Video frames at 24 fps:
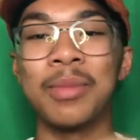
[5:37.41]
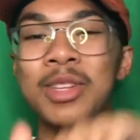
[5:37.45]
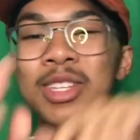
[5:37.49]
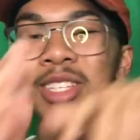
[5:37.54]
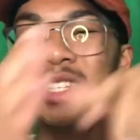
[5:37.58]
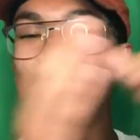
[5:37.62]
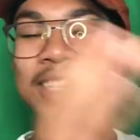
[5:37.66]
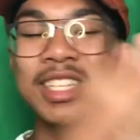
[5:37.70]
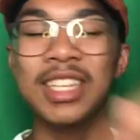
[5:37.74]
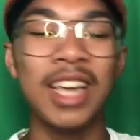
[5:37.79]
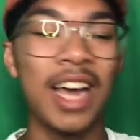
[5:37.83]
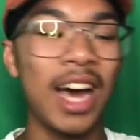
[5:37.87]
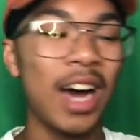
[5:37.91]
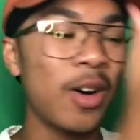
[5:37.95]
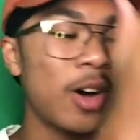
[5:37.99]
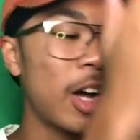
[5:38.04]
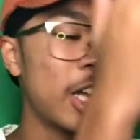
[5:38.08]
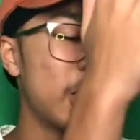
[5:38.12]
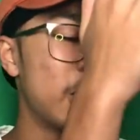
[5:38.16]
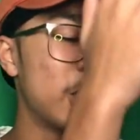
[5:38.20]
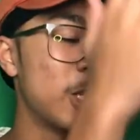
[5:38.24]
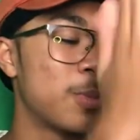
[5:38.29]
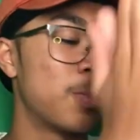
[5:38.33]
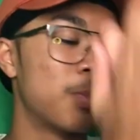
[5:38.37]
You see how I
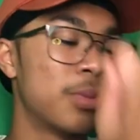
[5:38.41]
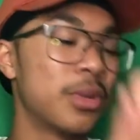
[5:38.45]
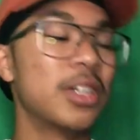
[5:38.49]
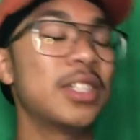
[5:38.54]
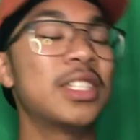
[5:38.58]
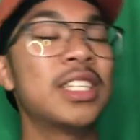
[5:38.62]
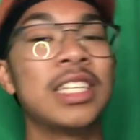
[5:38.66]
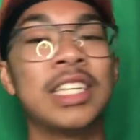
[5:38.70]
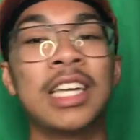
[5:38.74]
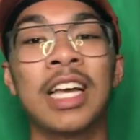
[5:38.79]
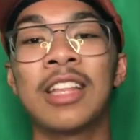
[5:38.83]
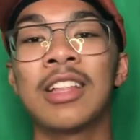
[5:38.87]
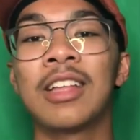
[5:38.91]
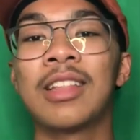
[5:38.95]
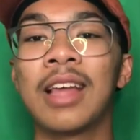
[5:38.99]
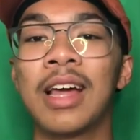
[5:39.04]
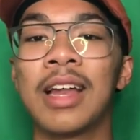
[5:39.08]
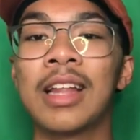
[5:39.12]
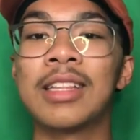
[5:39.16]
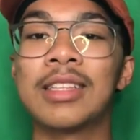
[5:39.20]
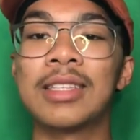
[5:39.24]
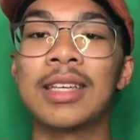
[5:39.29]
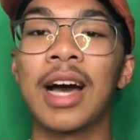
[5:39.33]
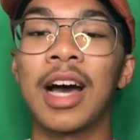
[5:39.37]
just put together that
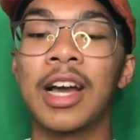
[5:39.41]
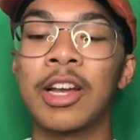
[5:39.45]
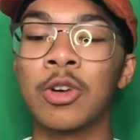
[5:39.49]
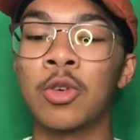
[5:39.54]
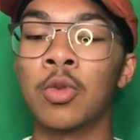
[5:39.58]
entire